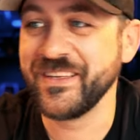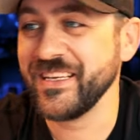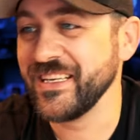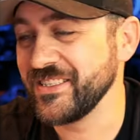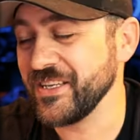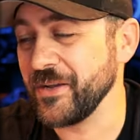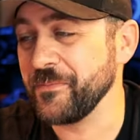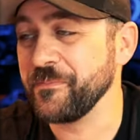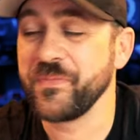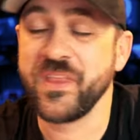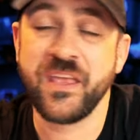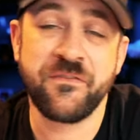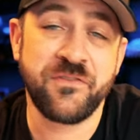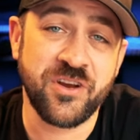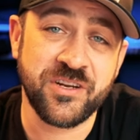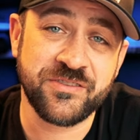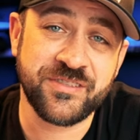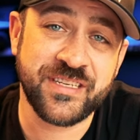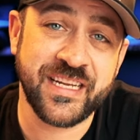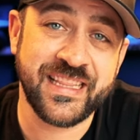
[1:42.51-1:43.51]
So if you're
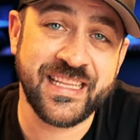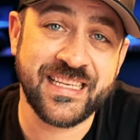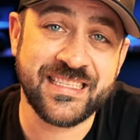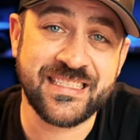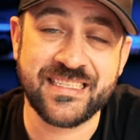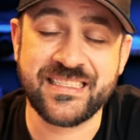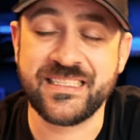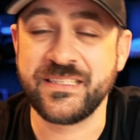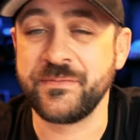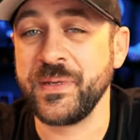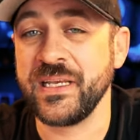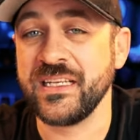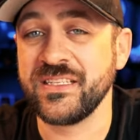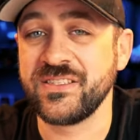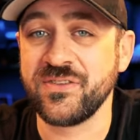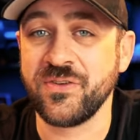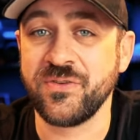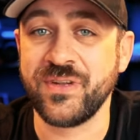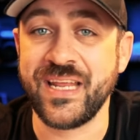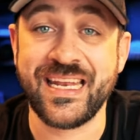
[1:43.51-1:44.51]
interested in this, this is being
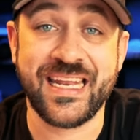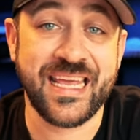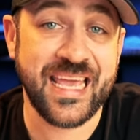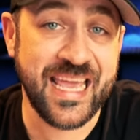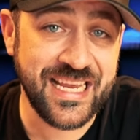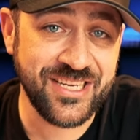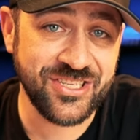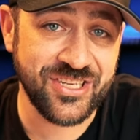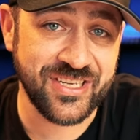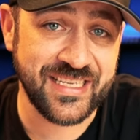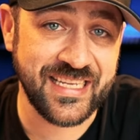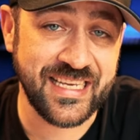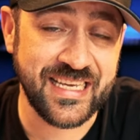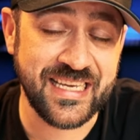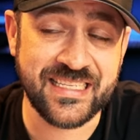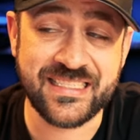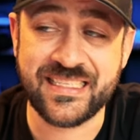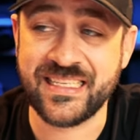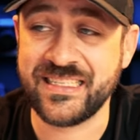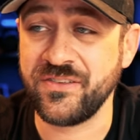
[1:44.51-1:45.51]
sold at Asia
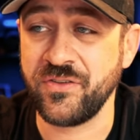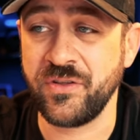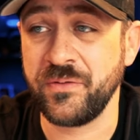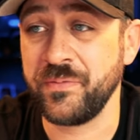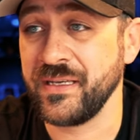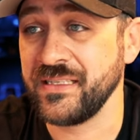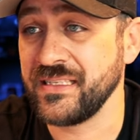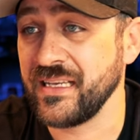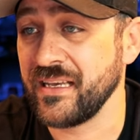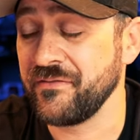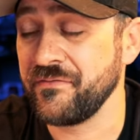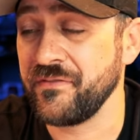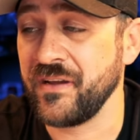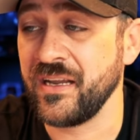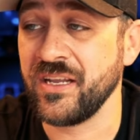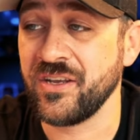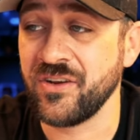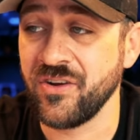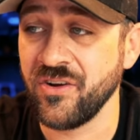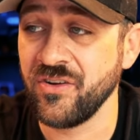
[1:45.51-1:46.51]
Tees. That's the only place I can
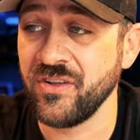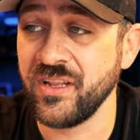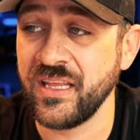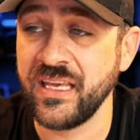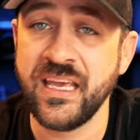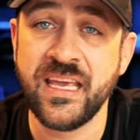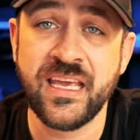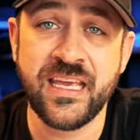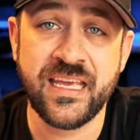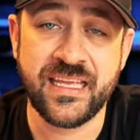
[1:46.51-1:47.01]
find it currently.